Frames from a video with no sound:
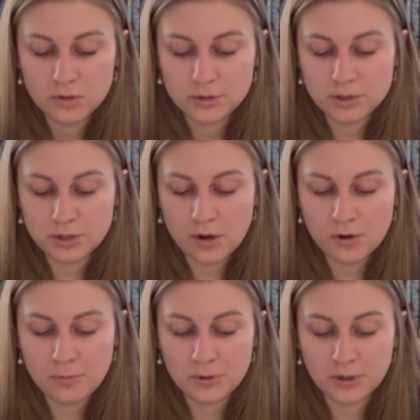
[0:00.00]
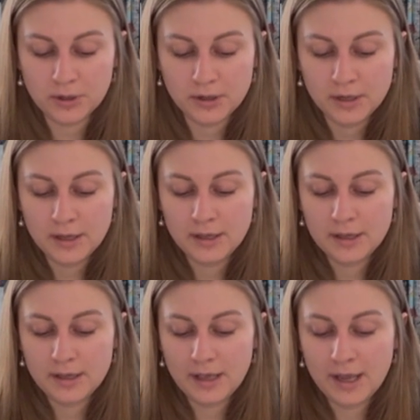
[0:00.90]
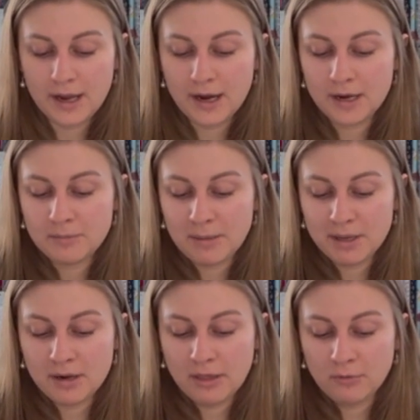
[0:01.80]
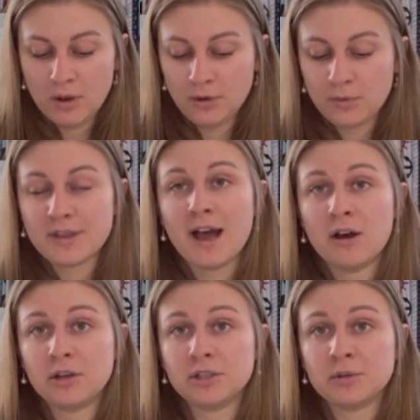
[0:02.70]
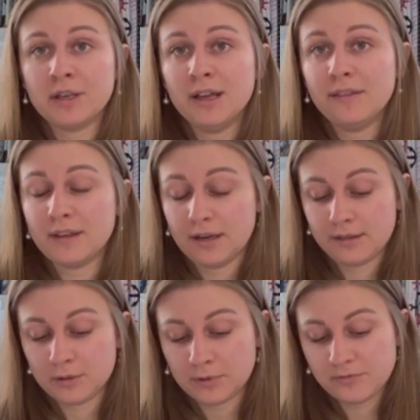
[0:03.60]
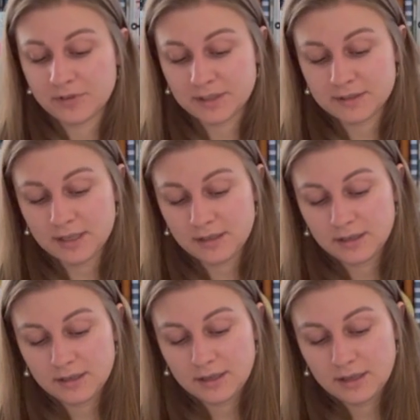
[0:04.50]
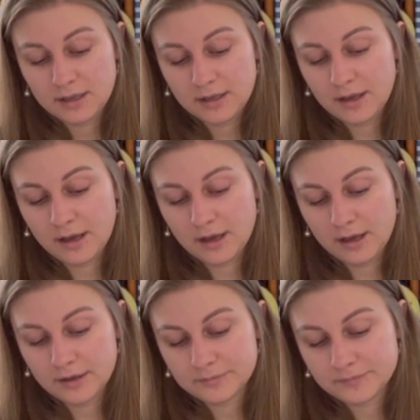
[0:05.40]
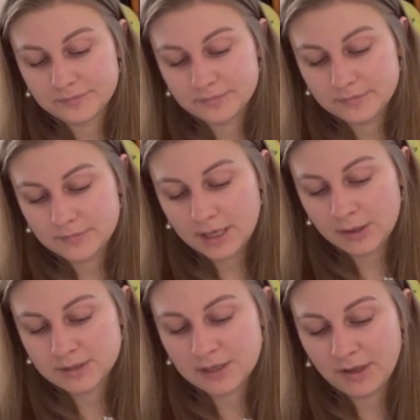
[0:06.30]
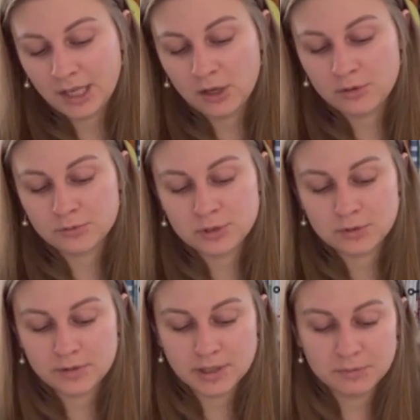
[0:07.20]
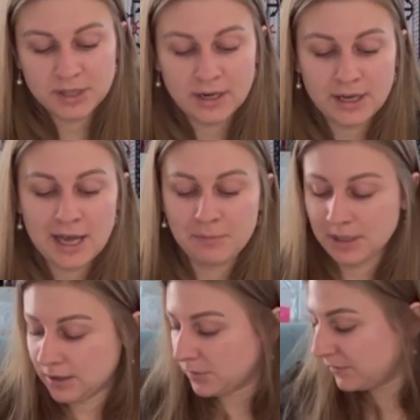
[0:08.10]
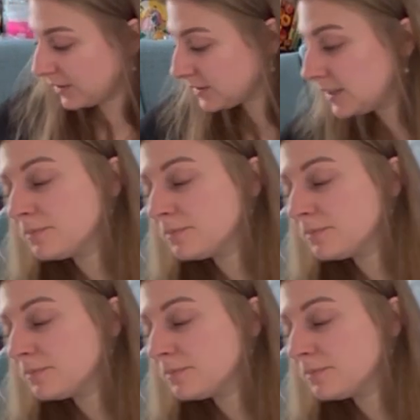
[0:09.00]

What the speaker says: jar opener and maybe another one without it doing it, then I think we fixed it. I would say if I can go through 2 of them without it happening, then we fixed it,